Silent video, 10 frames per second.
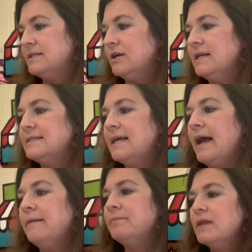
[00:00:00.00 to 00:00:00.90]
You're going to
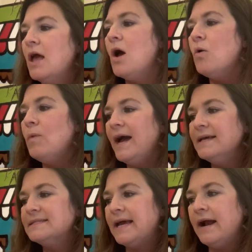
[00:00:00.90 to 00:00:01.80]
say, why
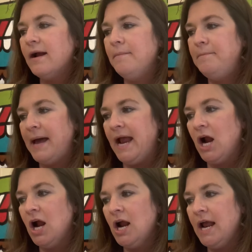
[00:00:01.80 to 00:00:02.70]
is there a
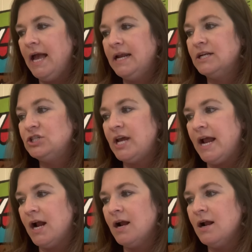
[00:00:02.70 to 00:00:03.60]
bear in a
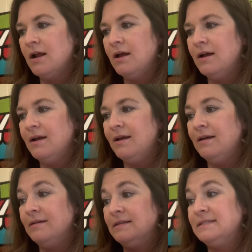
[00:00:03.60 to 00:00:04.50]
chair
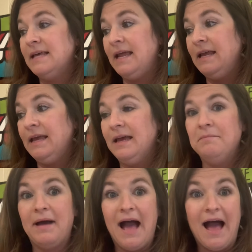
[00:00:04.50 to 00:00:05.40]
sitting in
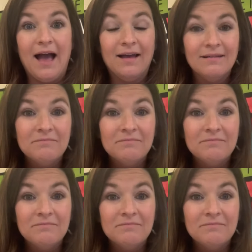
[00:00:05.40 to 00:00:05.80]
my,